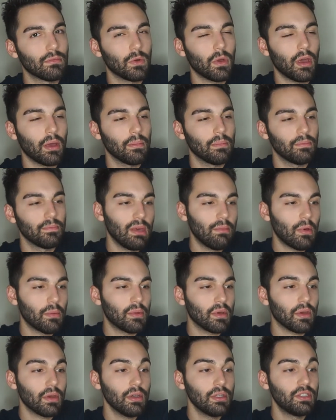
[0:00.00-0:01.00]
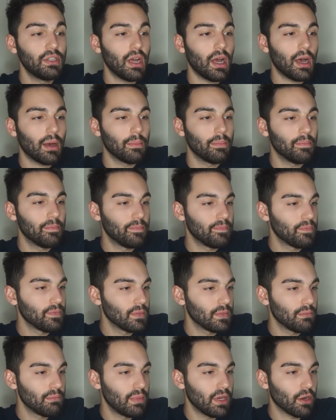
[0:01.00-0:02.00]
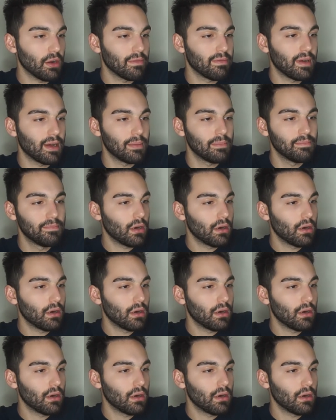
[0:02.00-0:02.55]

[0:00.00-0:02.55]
Okay. Keep up the good job. Bigger font.